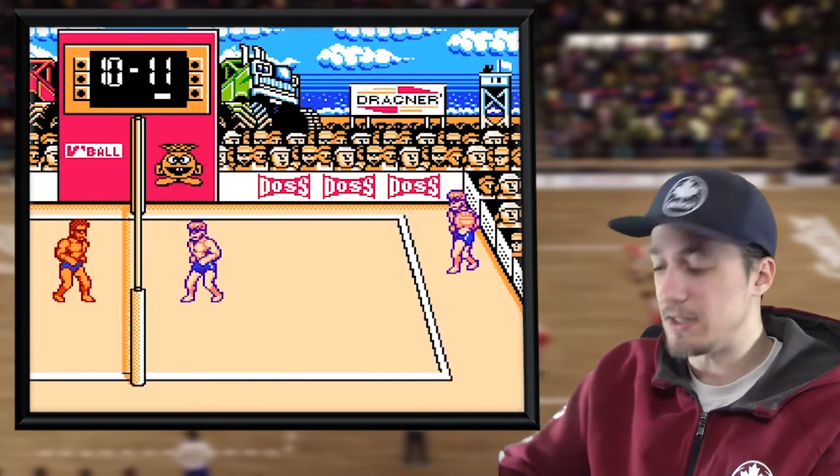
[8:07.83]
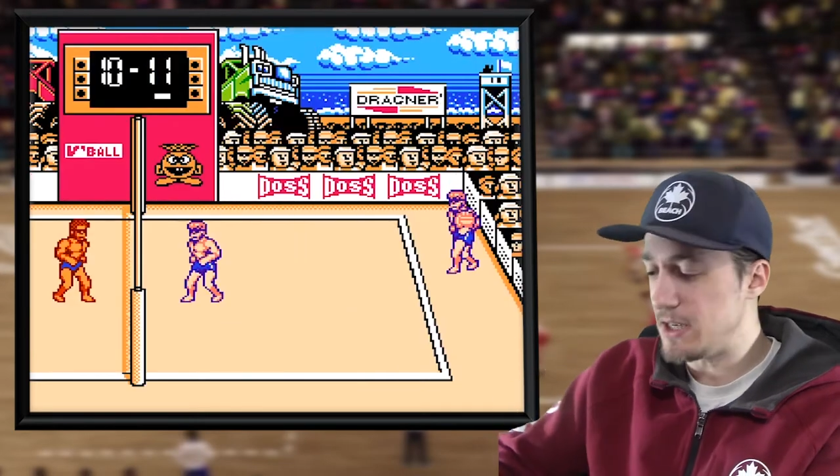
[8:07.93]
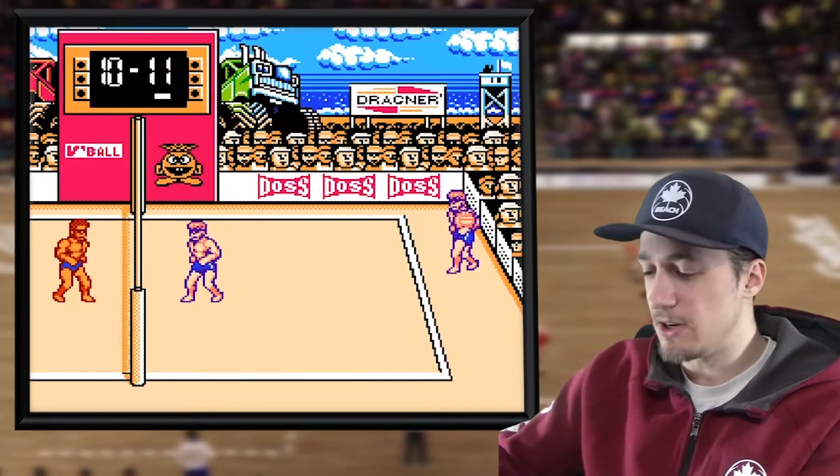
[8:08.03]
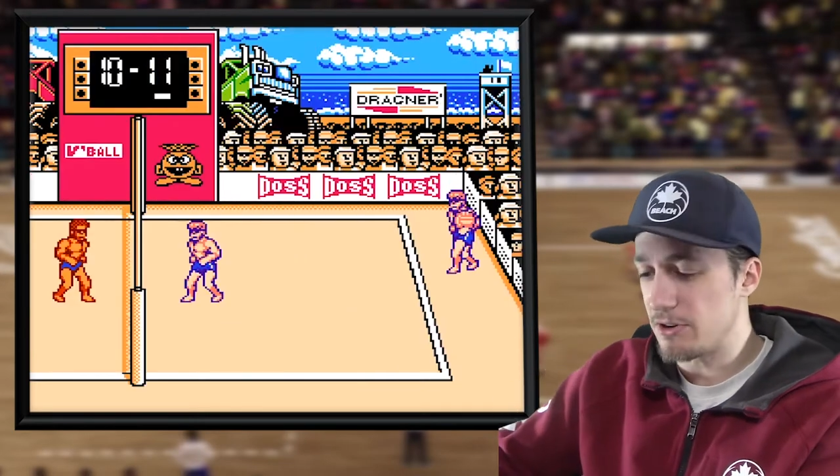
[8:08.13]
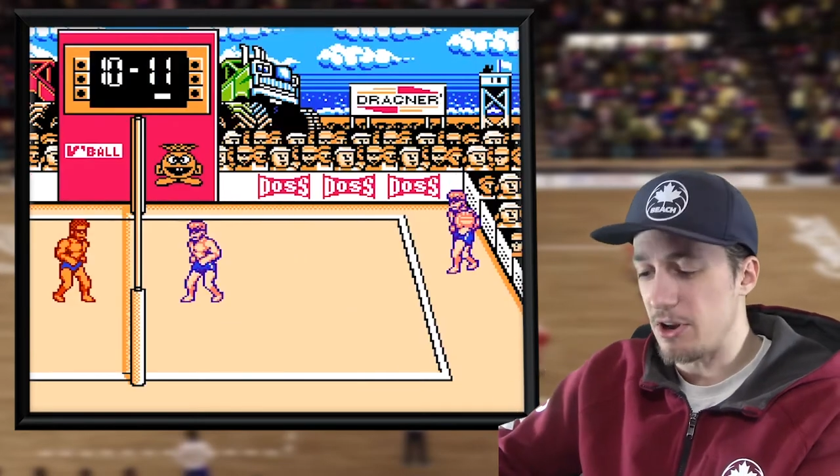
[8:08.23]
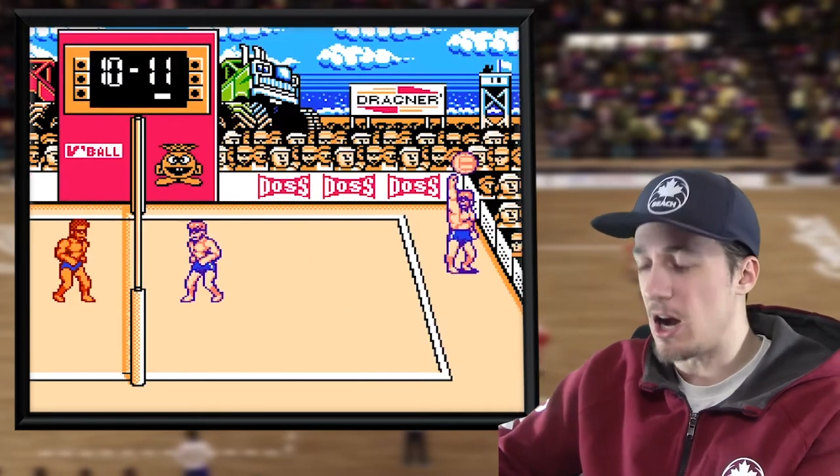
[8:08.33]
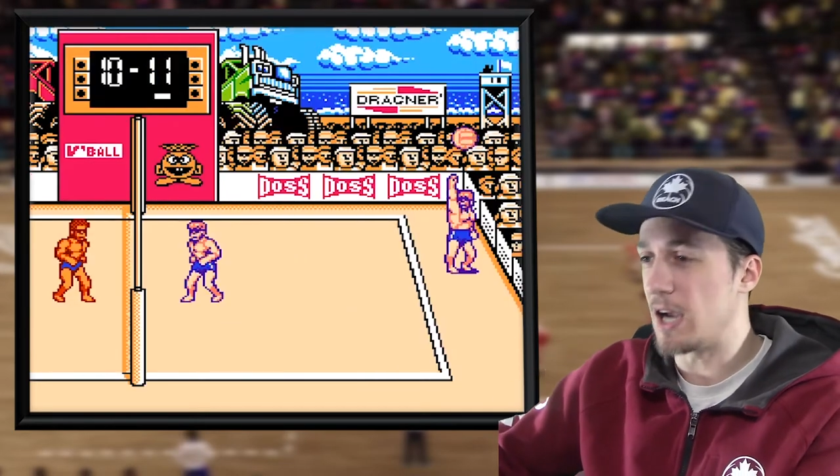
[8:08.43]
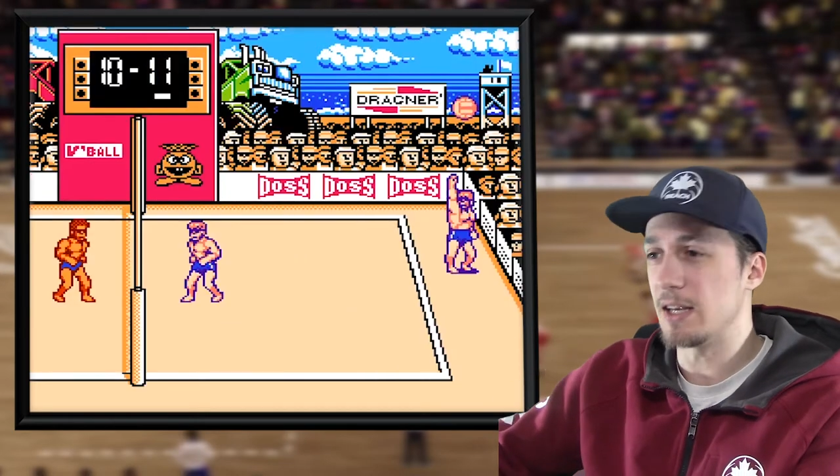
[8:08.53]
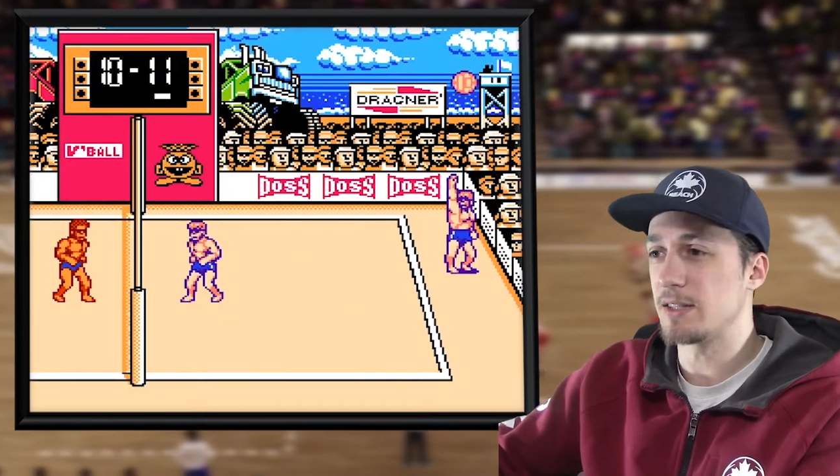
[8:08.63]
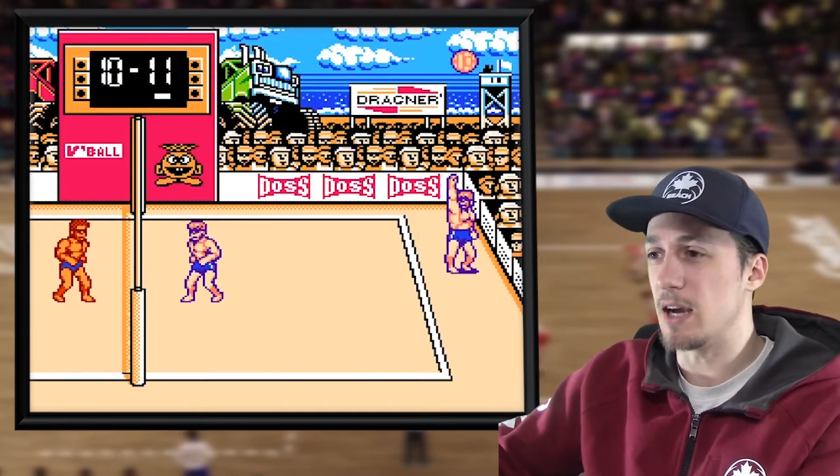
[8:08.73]
D or
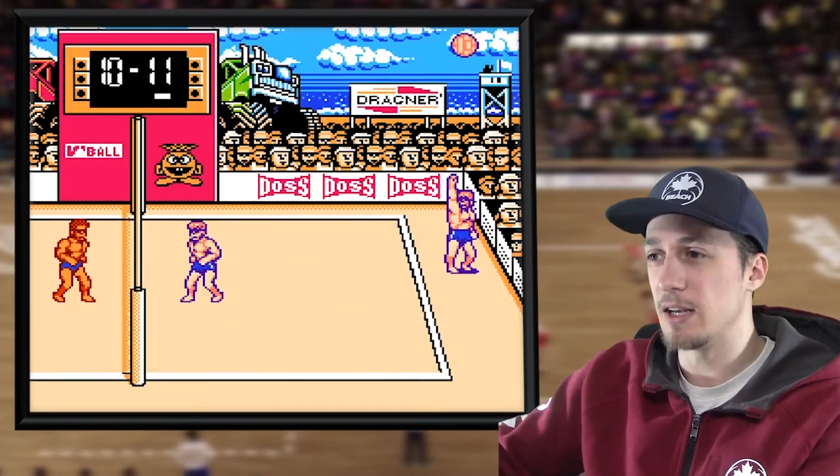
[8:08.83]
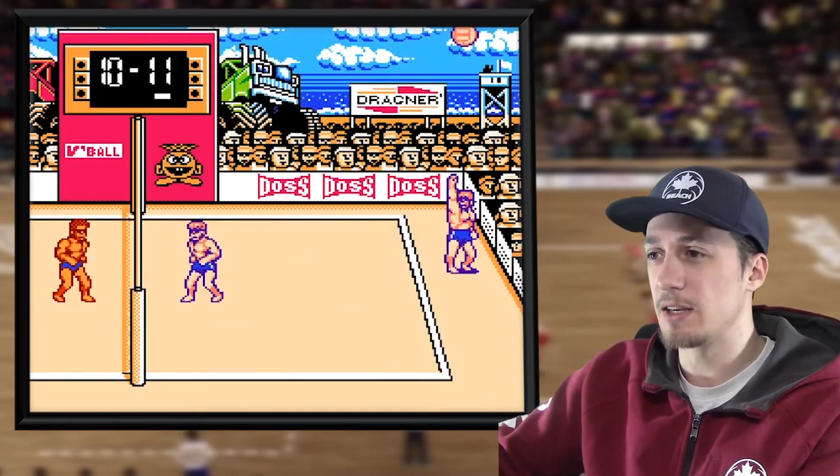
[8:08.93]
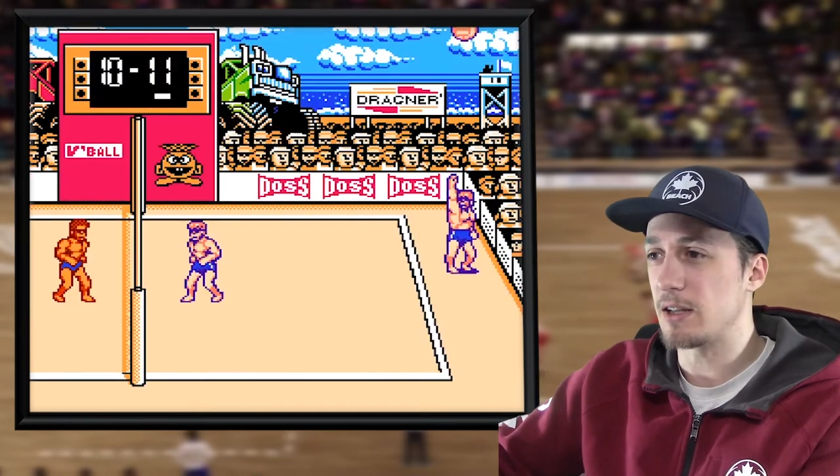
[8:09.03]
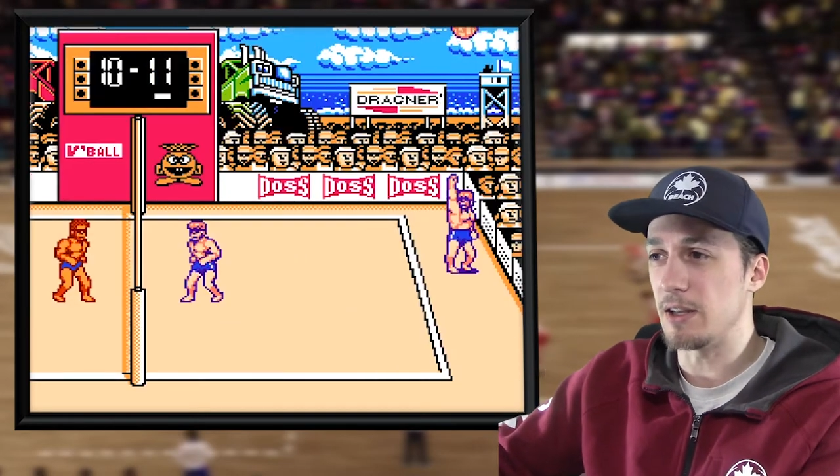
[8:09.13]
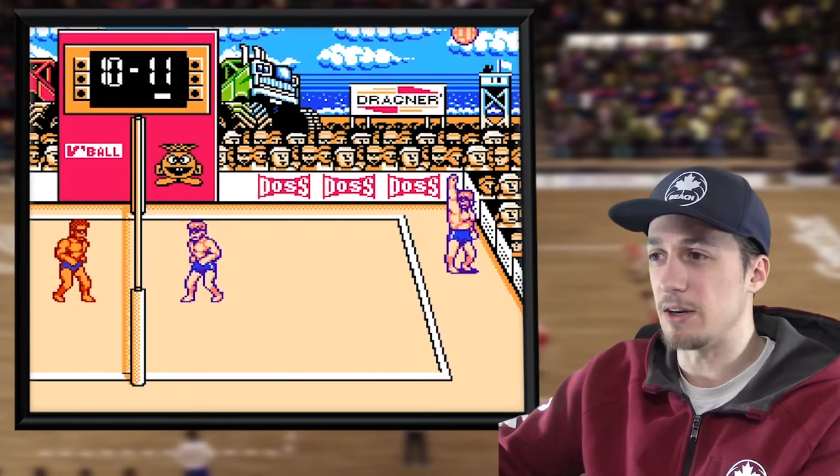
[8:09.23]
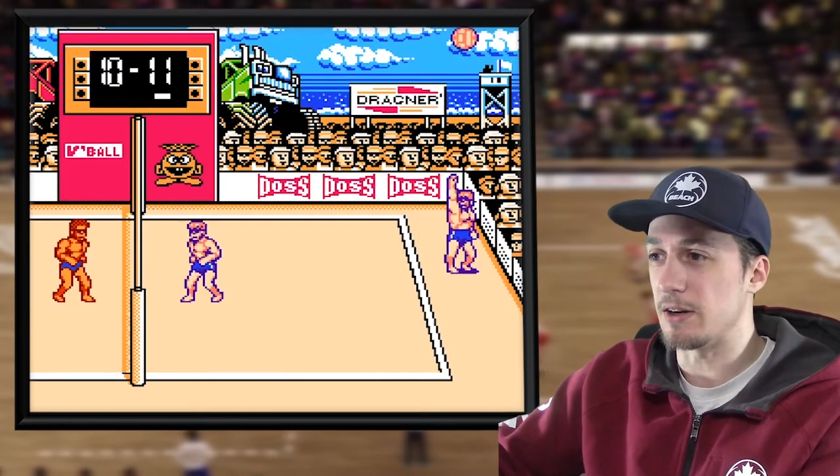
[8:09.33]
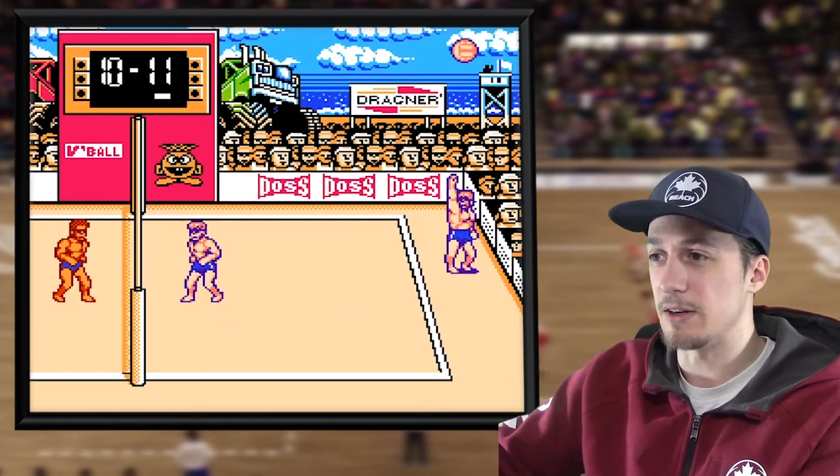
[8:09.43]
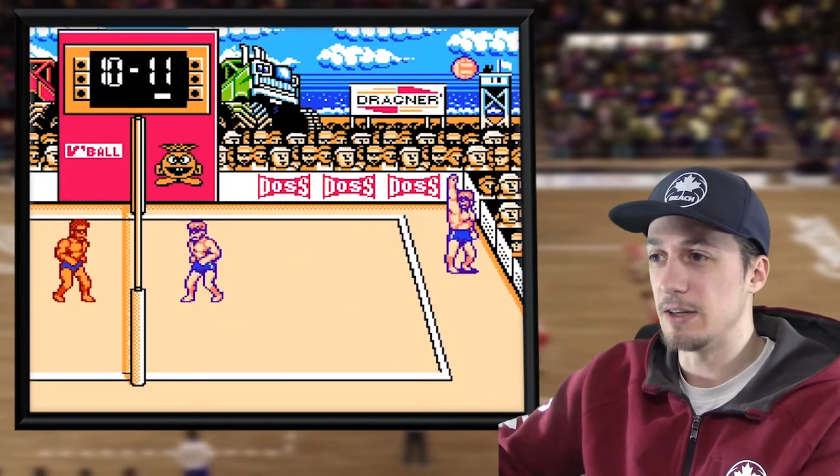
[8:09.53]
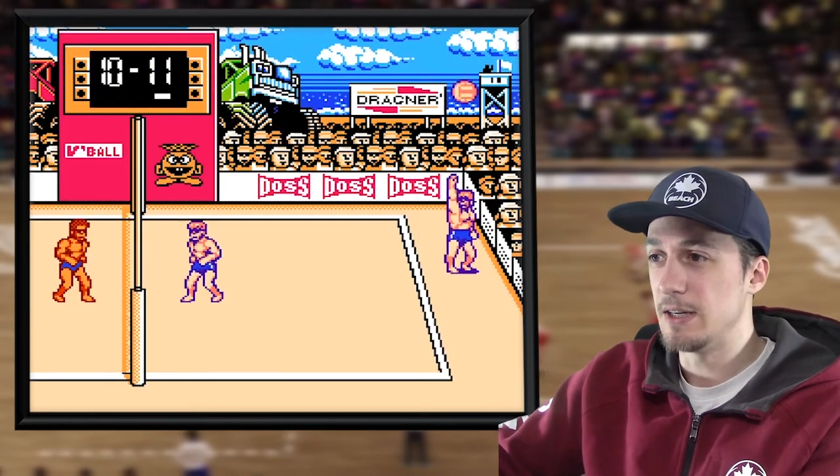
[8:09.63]
not? It's unclear.